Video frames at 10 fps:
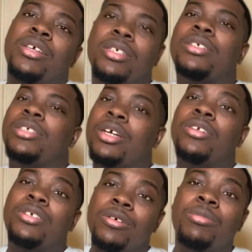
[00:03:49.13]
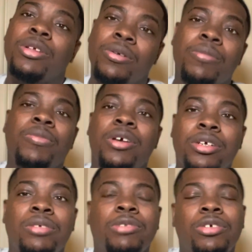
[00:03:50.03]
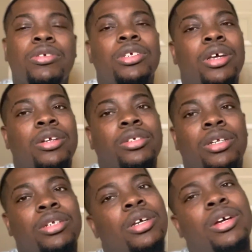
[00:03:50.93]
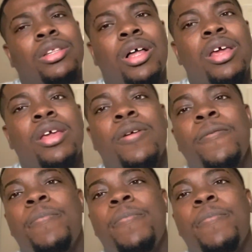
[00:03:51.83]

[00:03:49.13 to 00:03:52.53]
search up them custom shoe designers that y'all like.